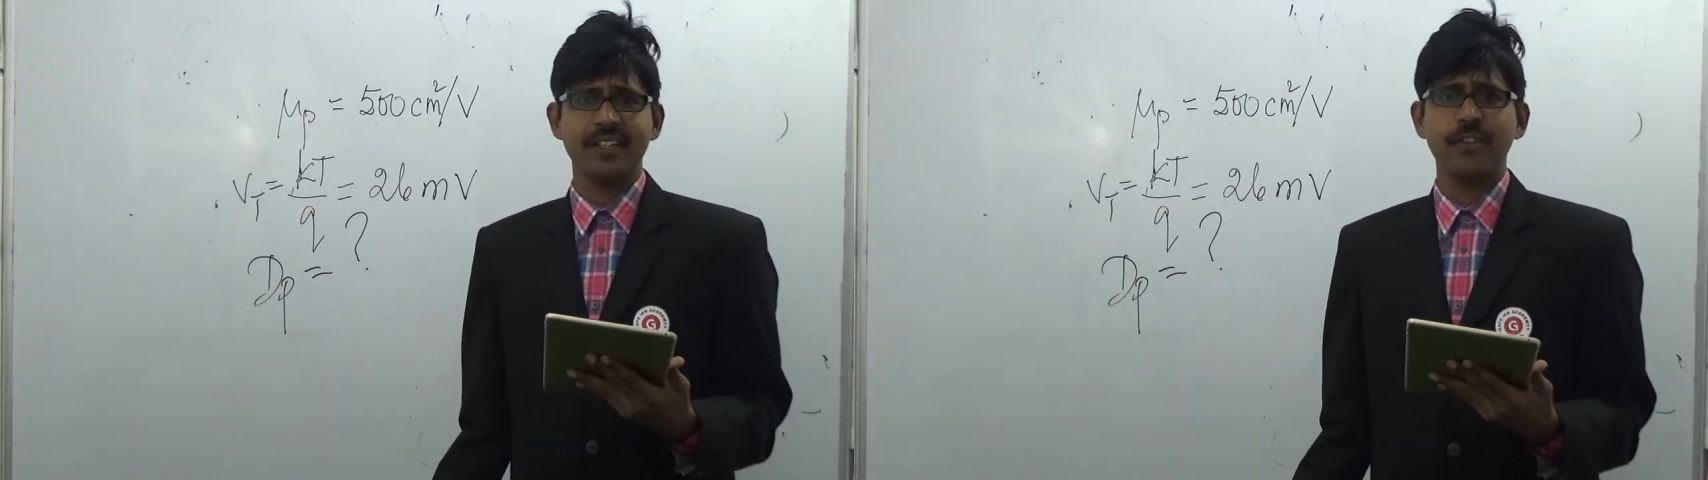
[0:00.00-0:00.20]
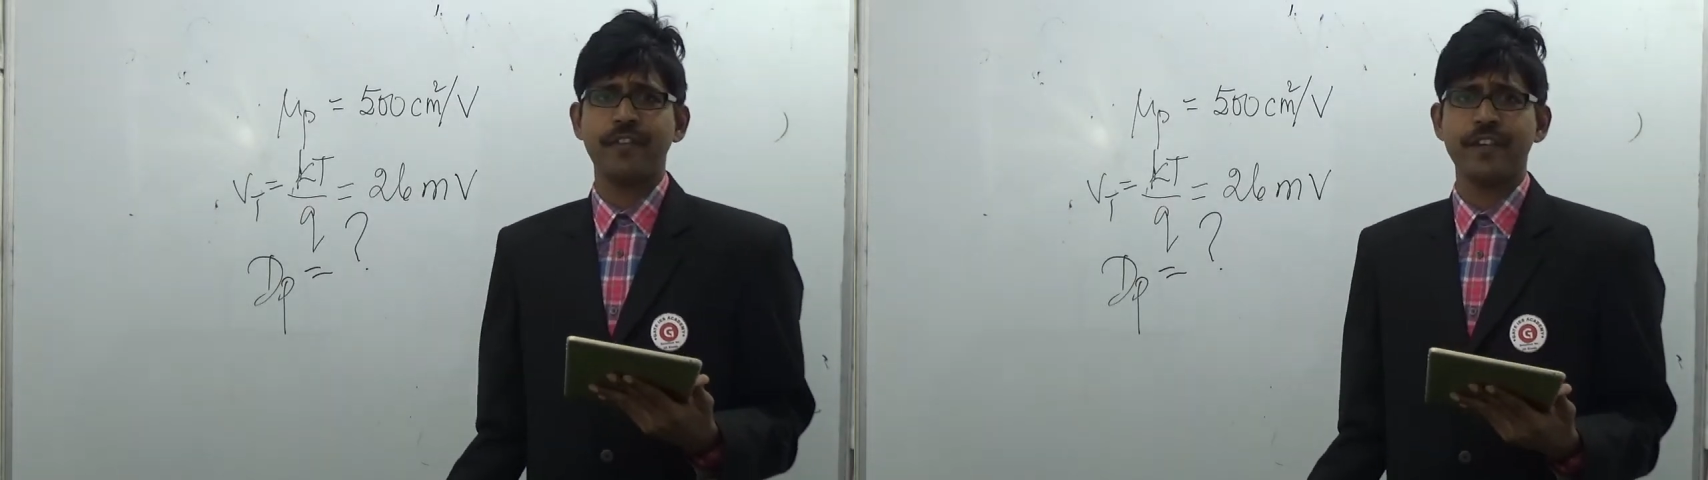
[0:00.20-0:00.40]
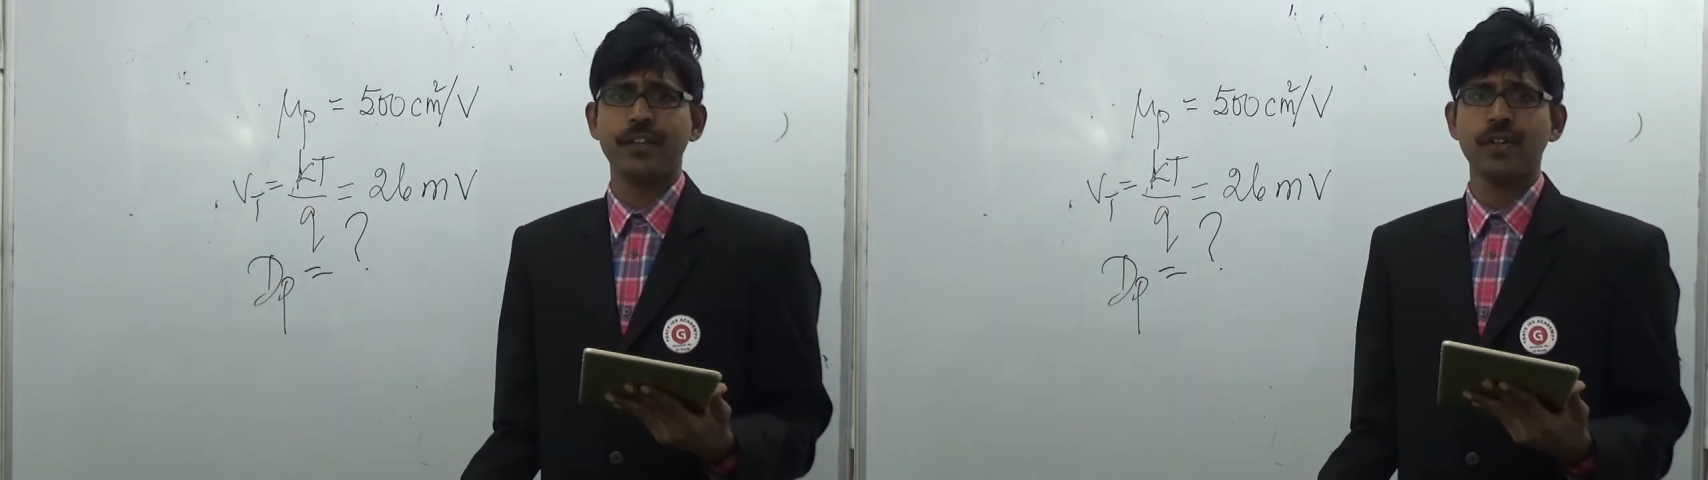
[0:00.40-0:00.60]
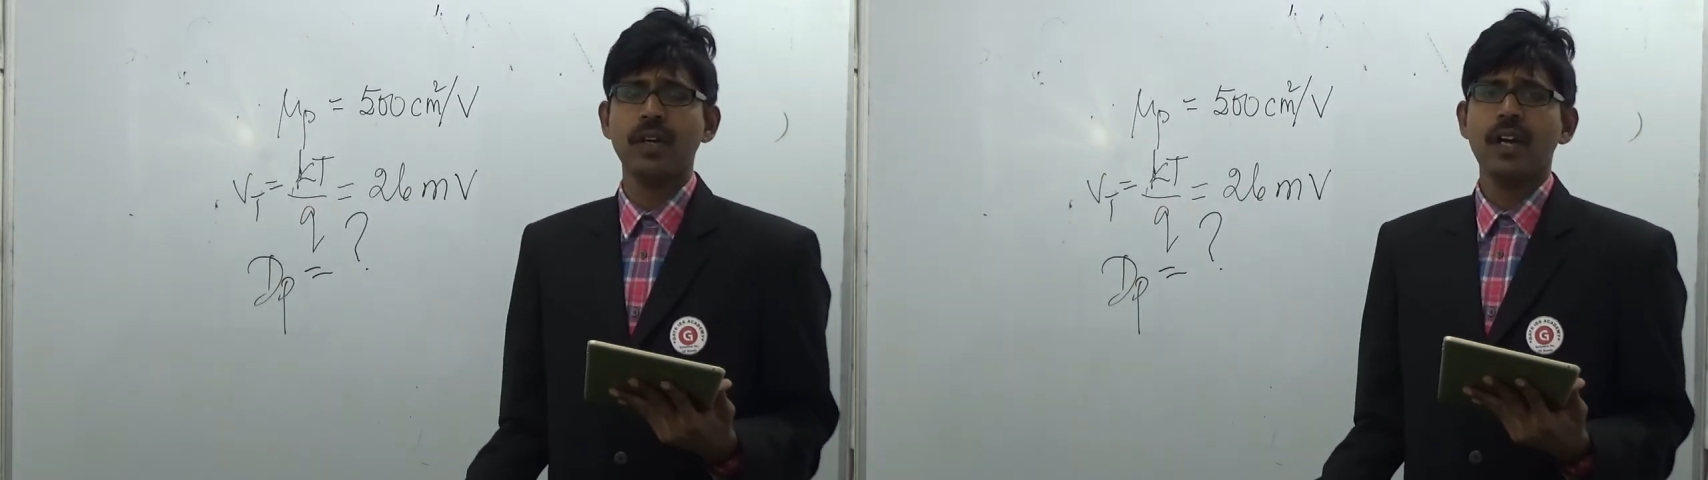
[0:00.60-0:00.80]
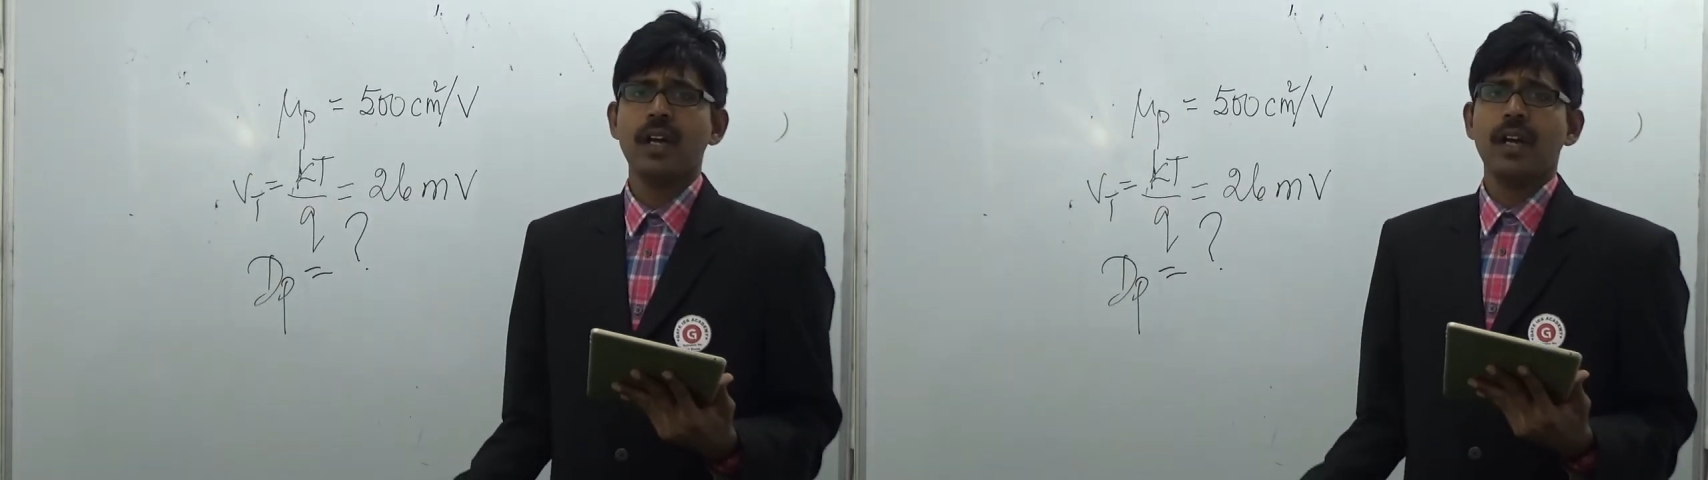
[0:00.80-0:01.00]
If
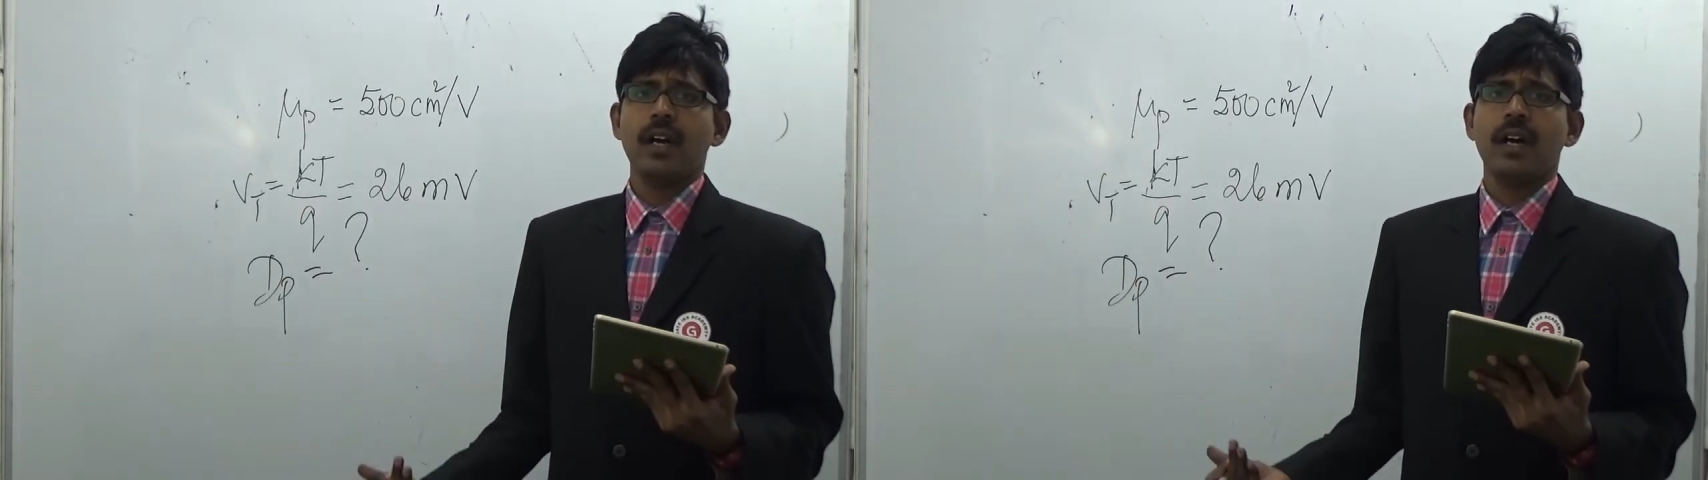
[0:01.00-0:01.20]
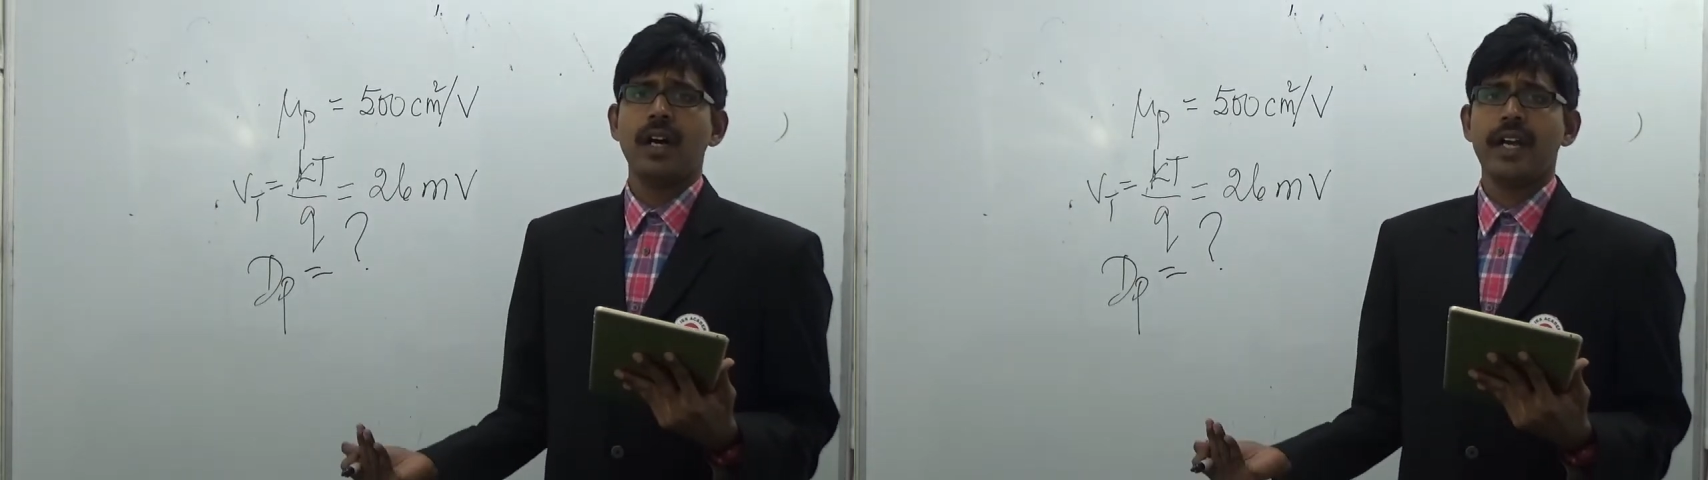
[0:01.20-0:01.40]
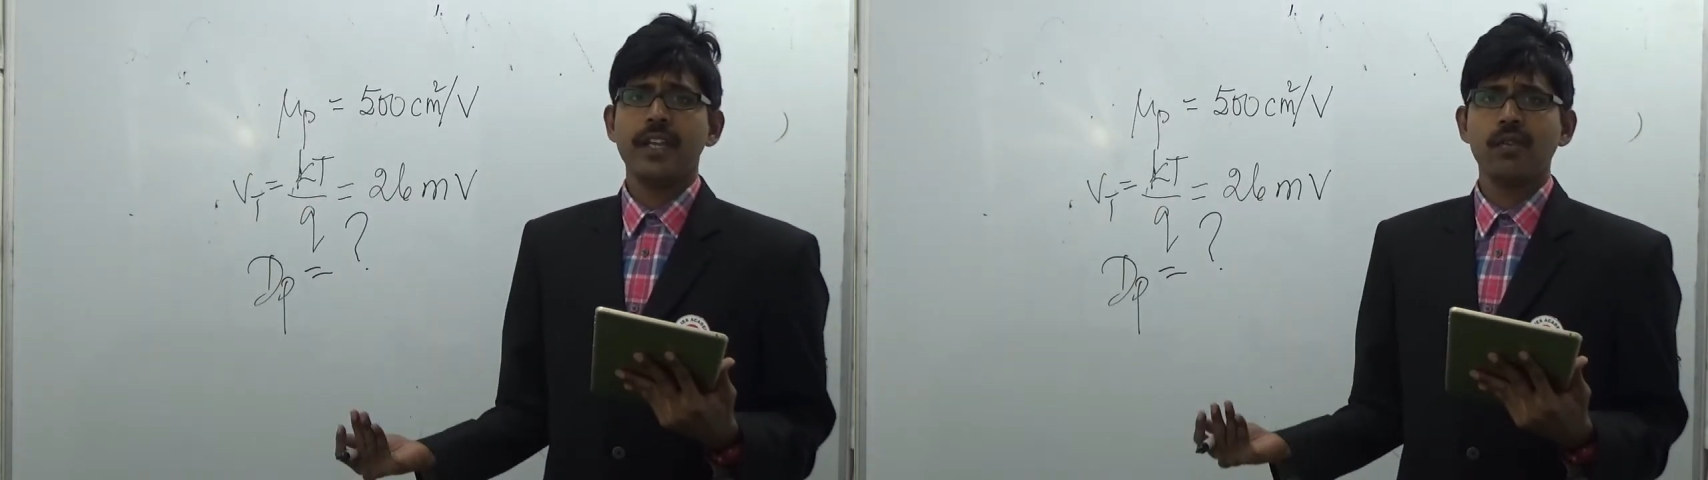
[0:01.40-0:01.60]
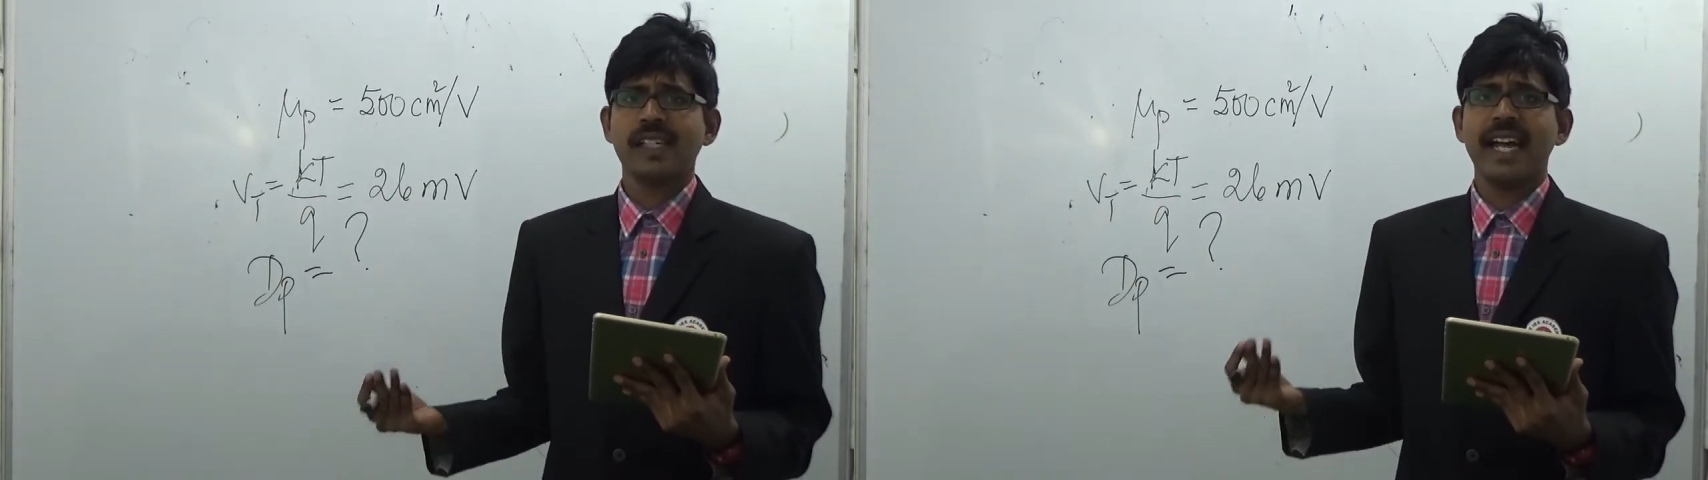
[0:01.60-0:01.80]
you use